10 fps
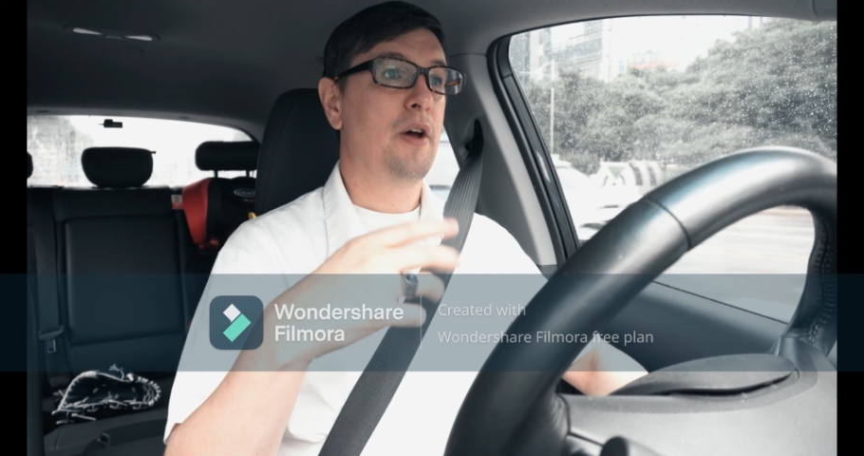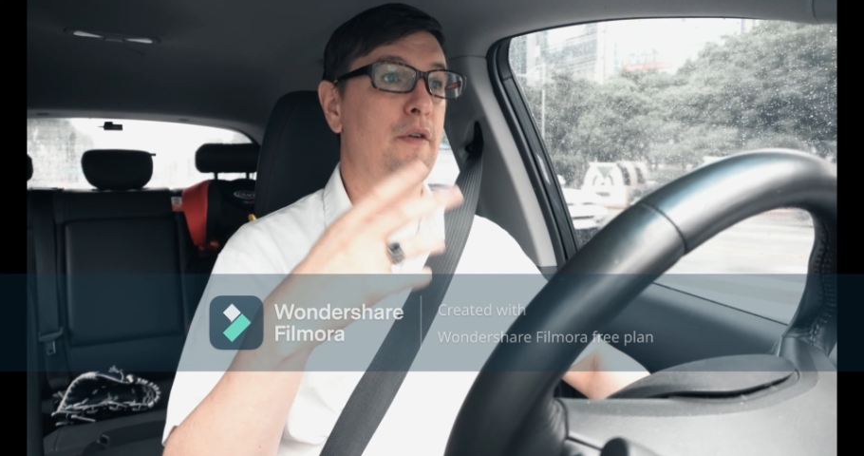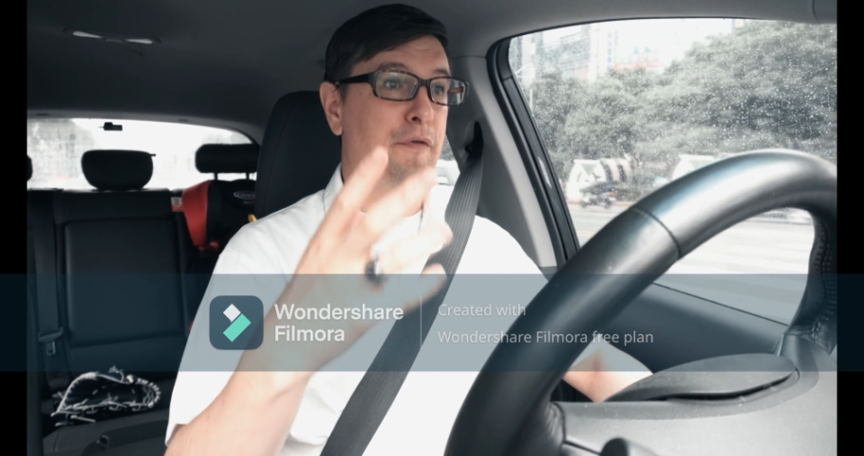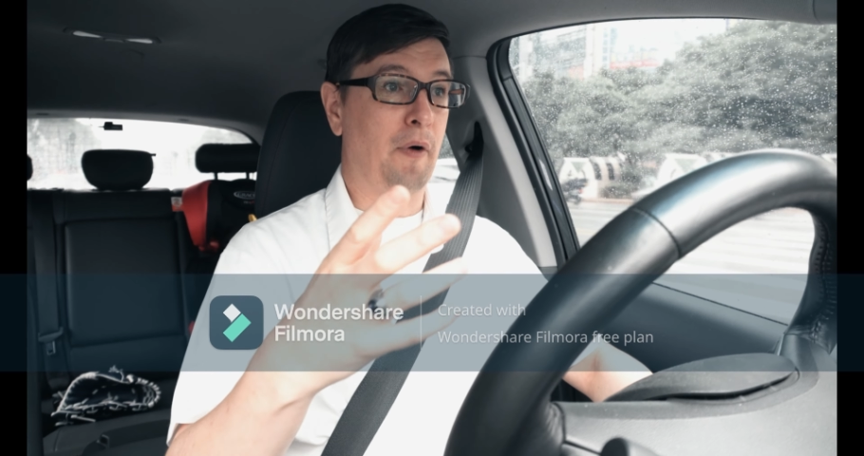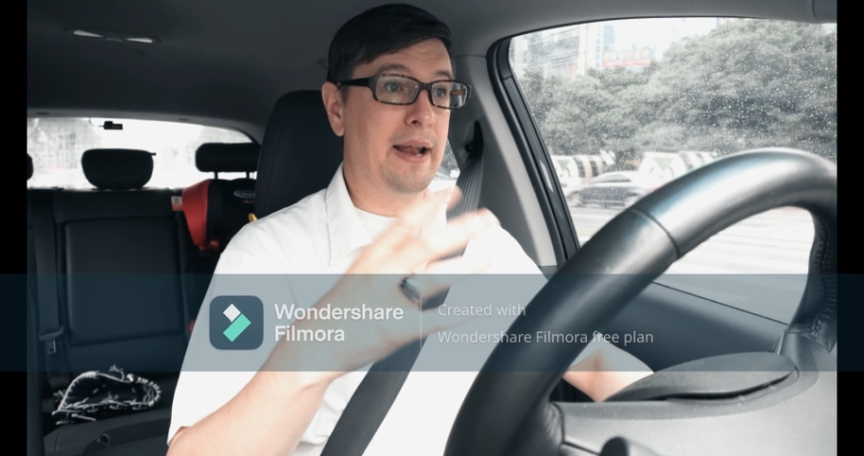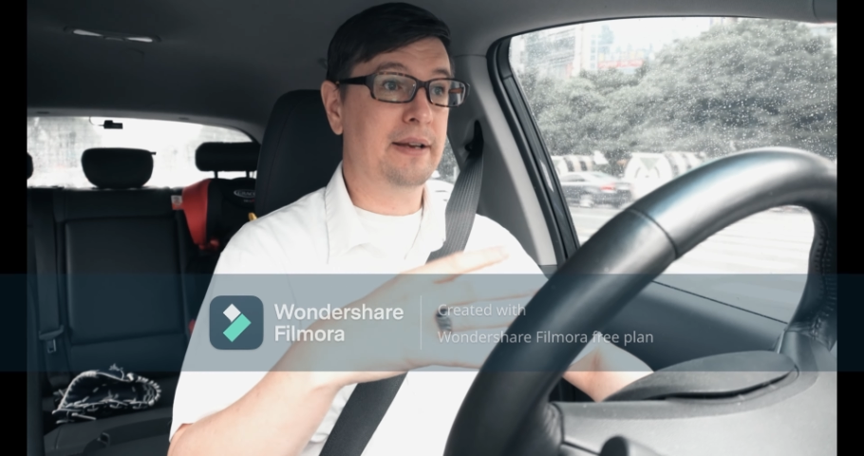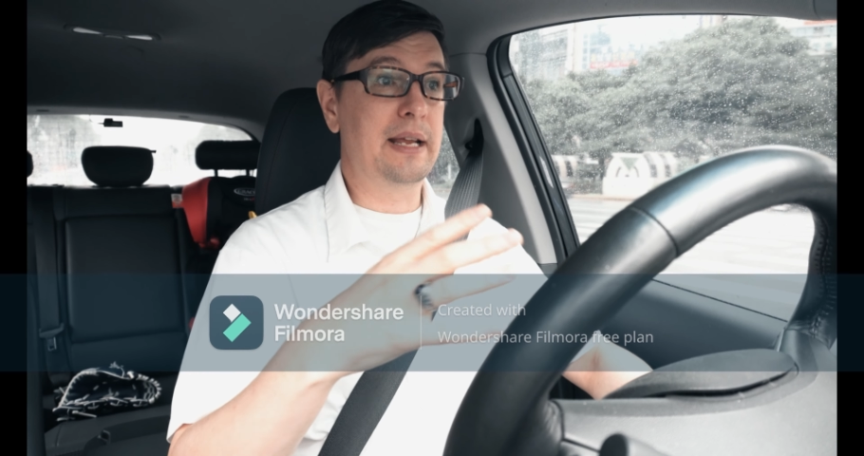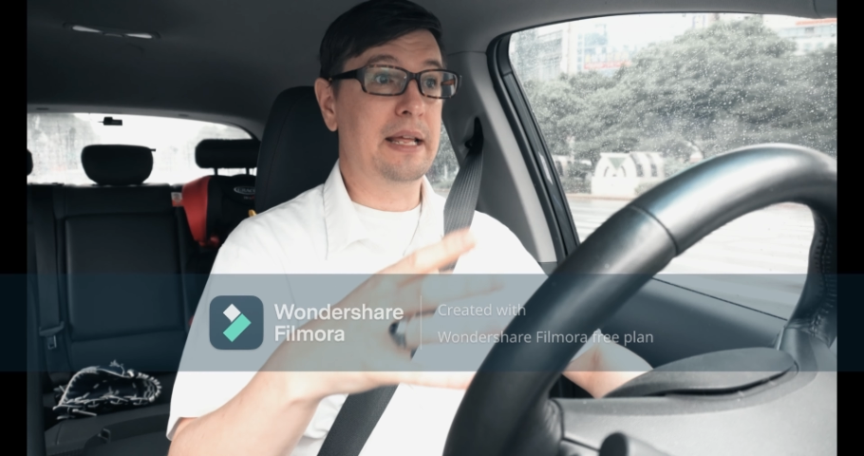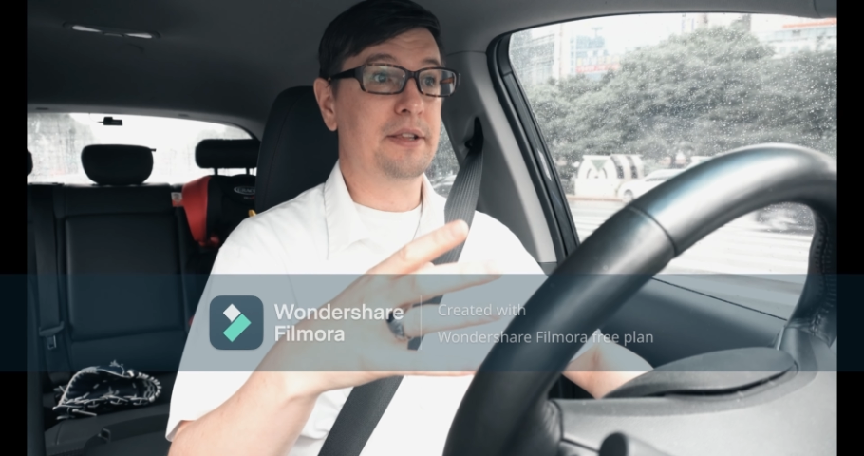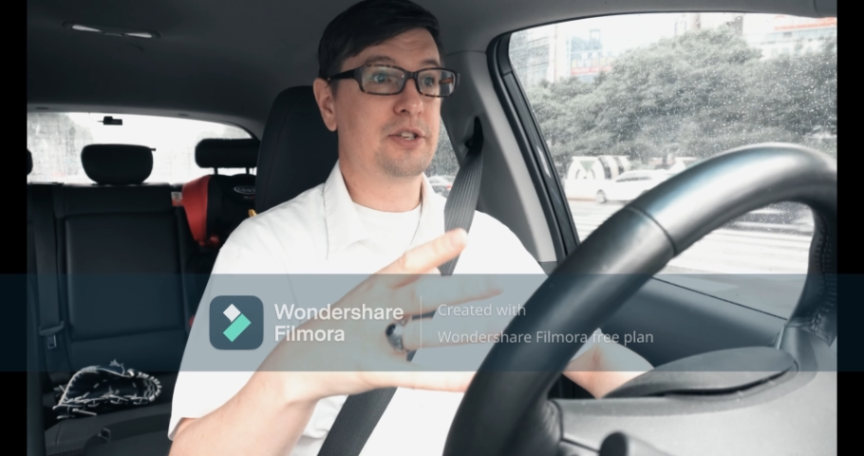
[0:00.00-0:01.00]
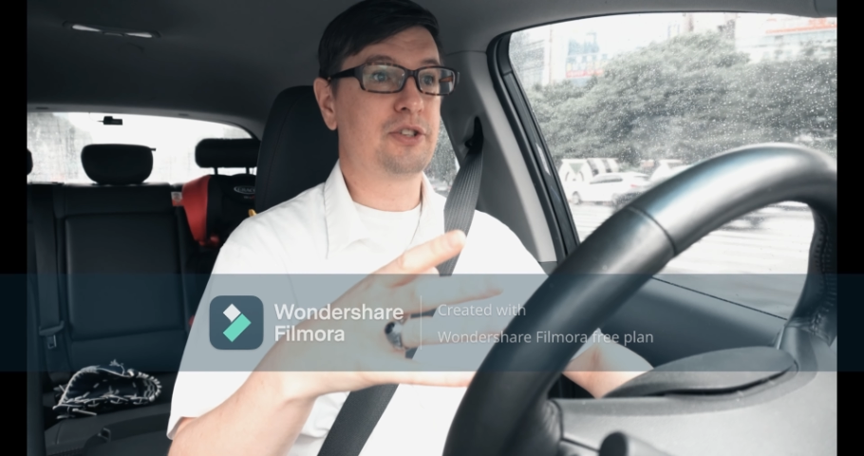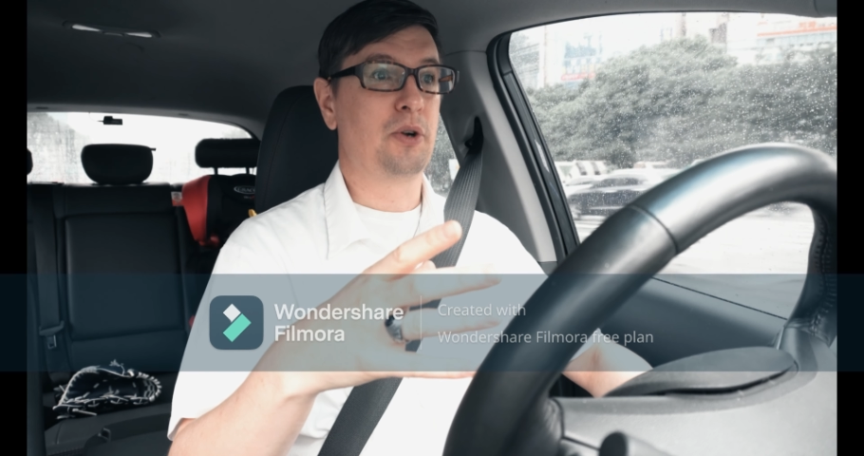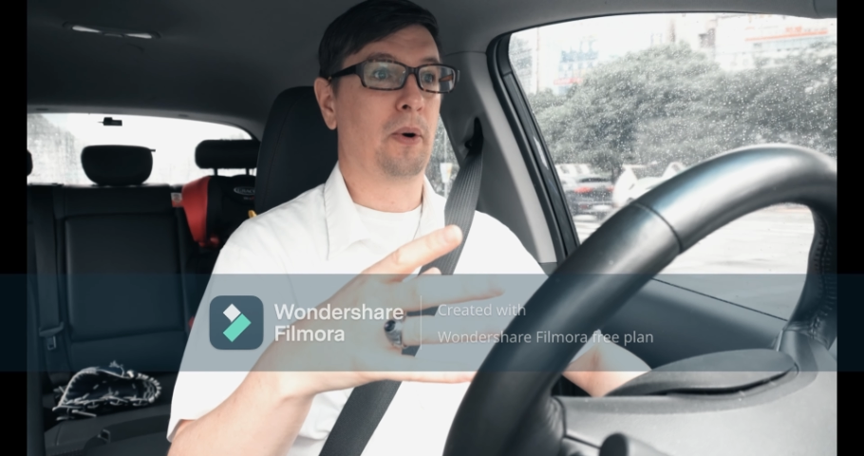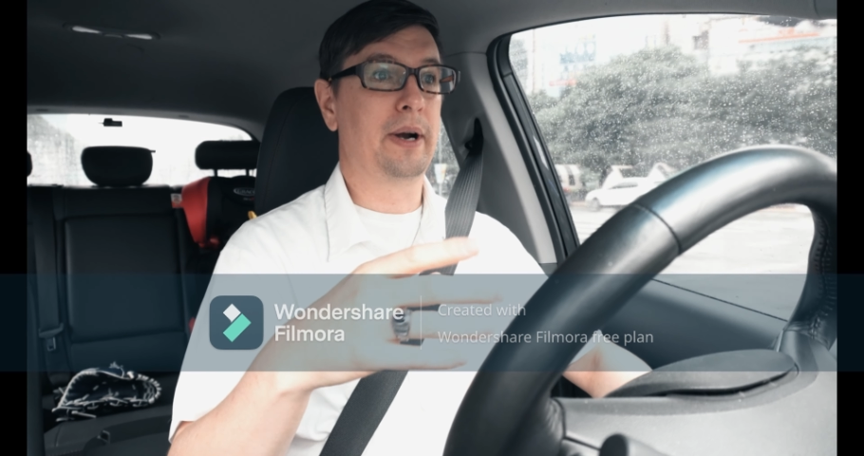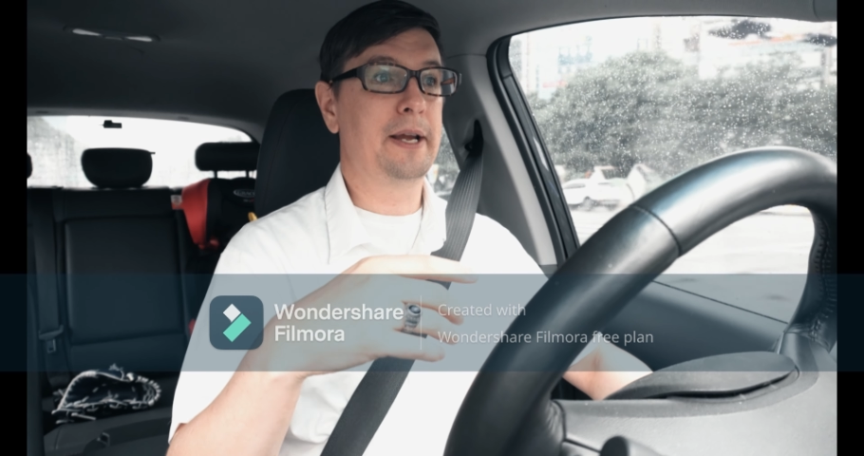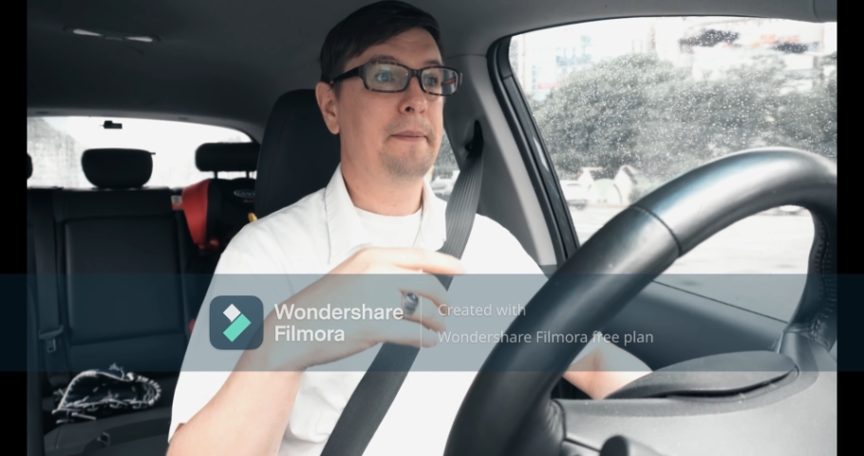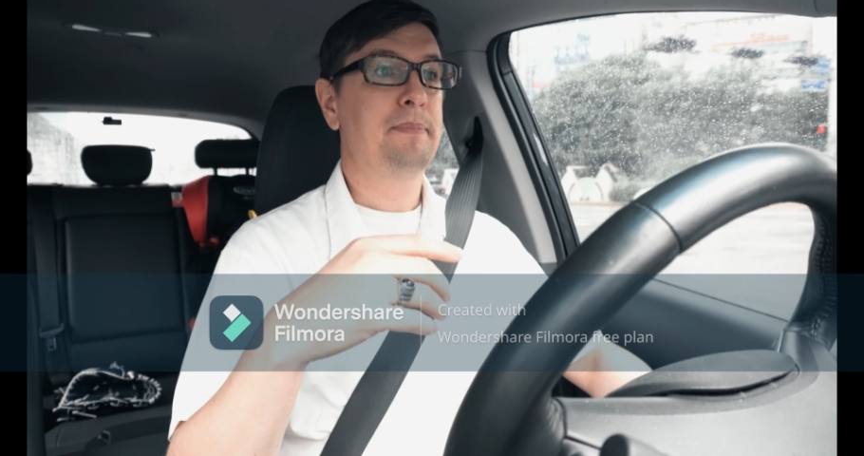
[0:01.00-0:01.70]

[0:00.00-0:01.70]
friend in the story,